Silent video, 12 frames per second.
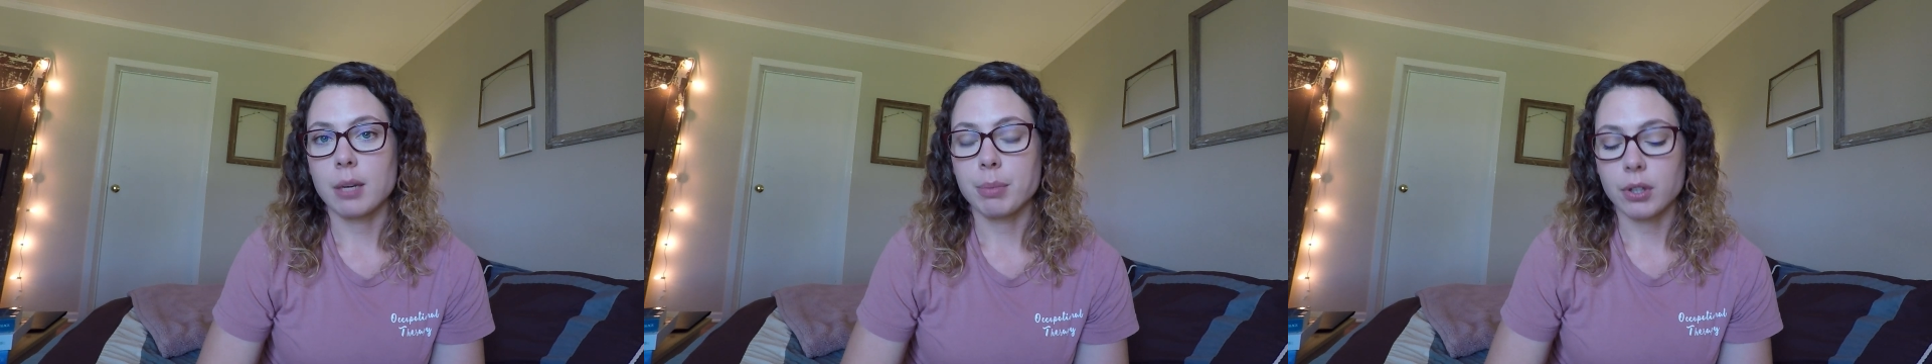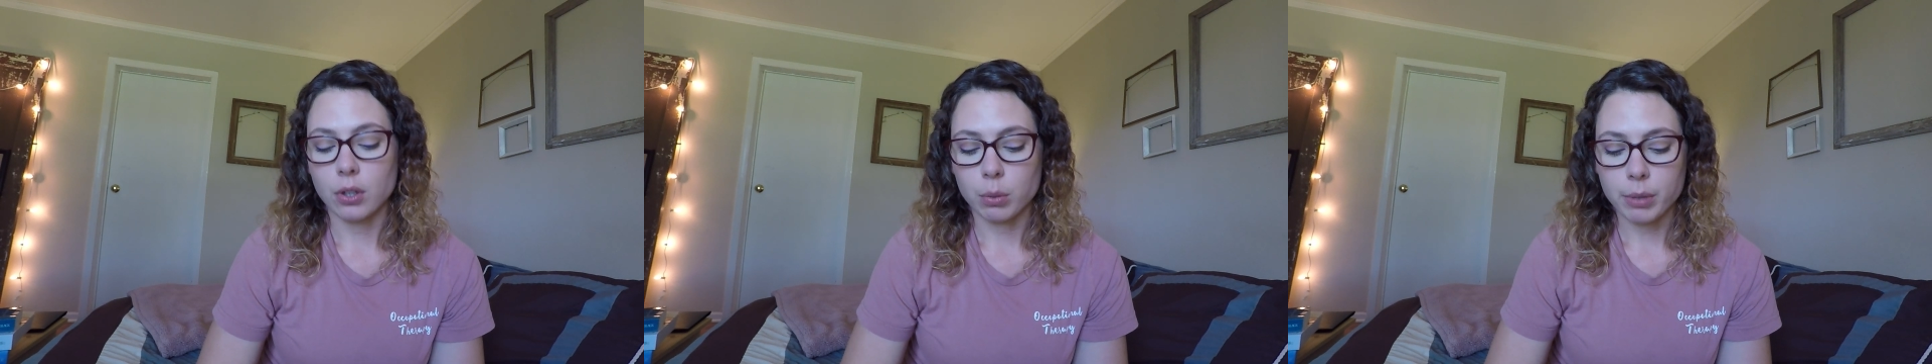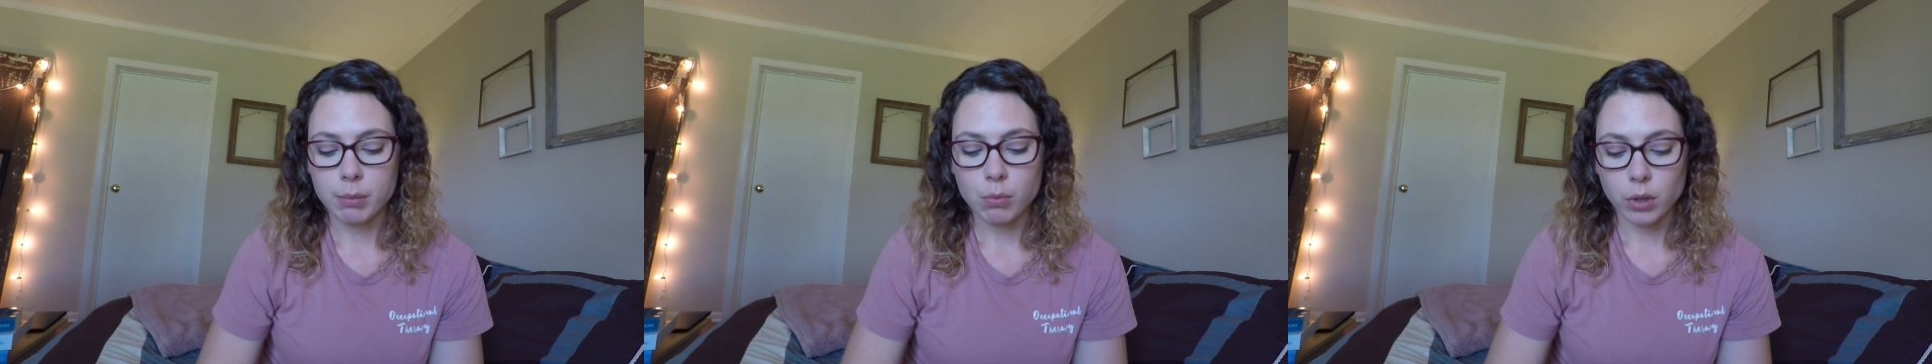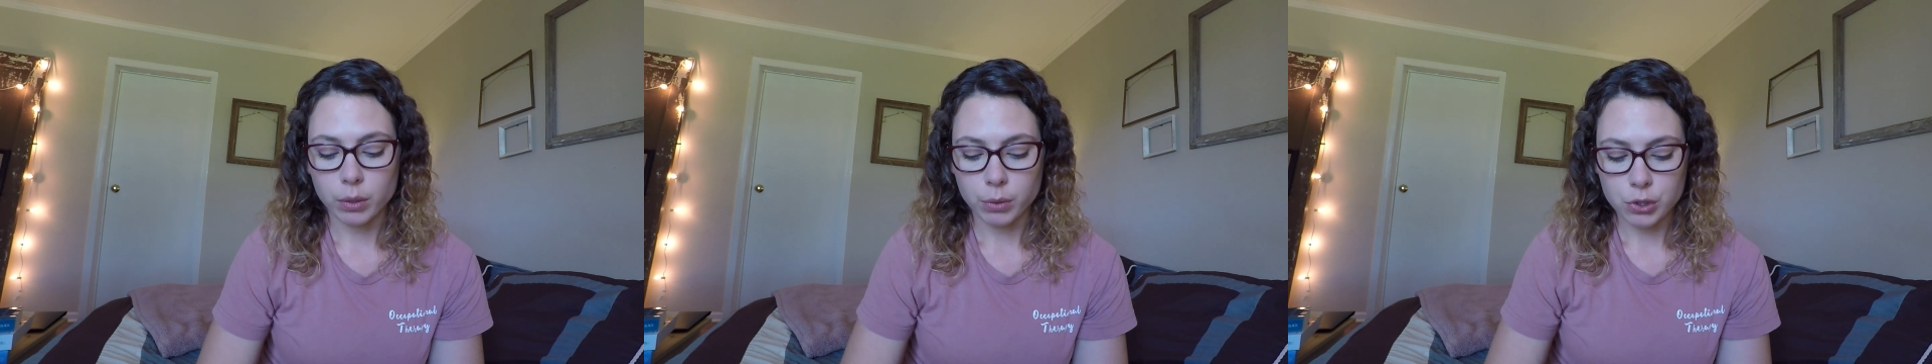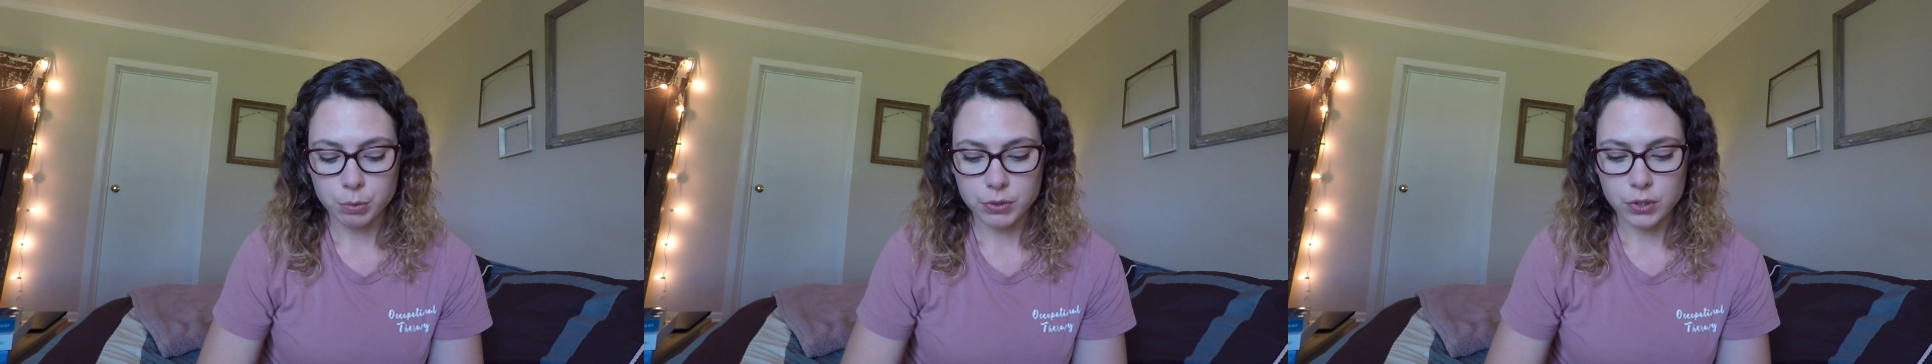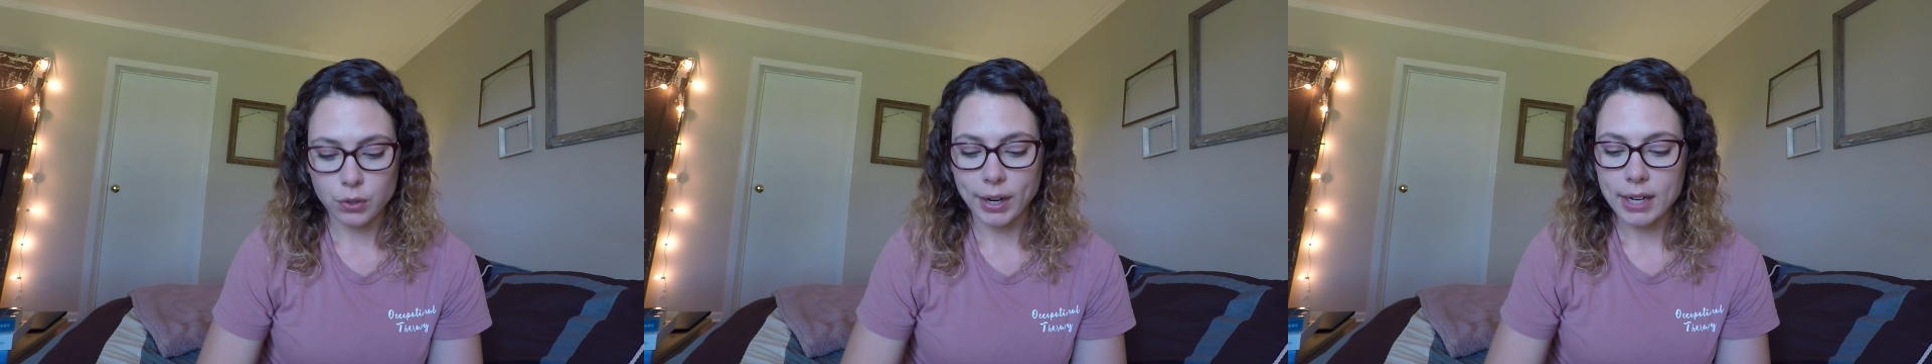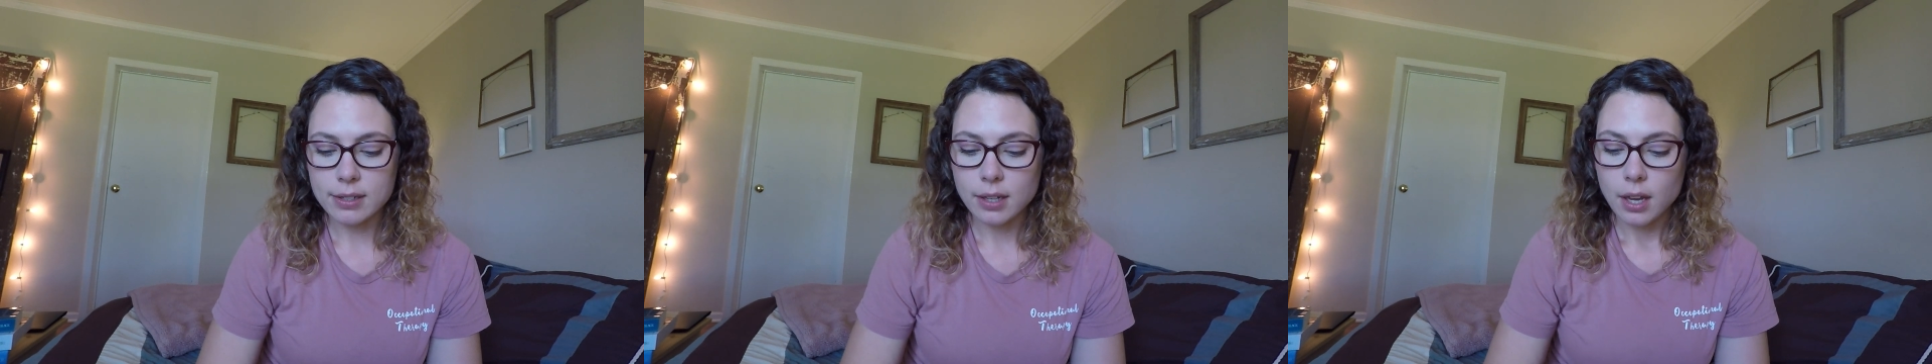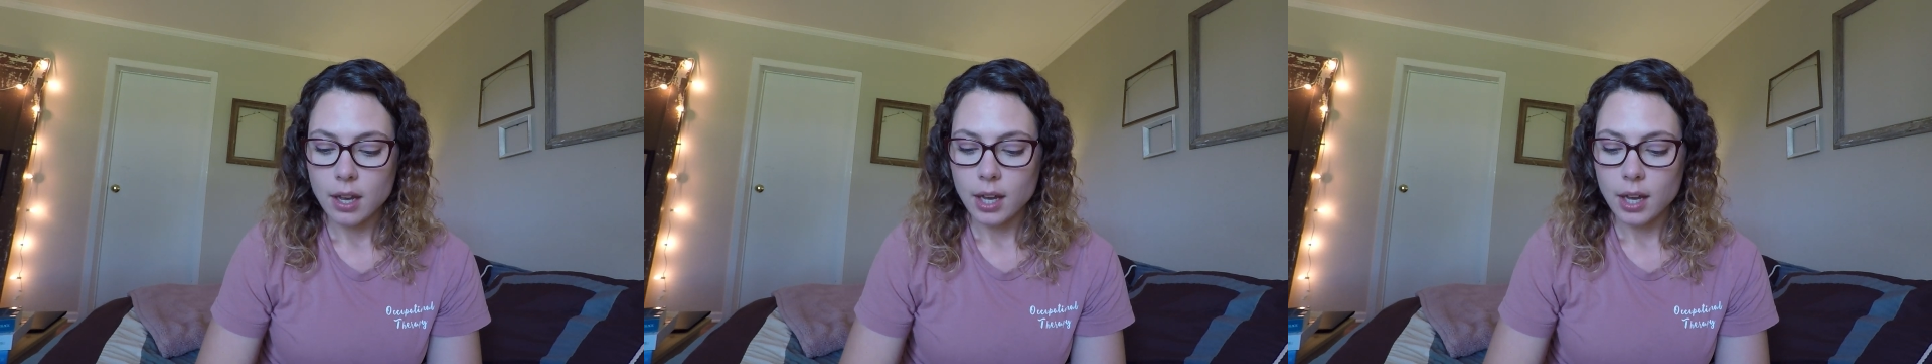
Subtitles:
up a little bit more, which was great.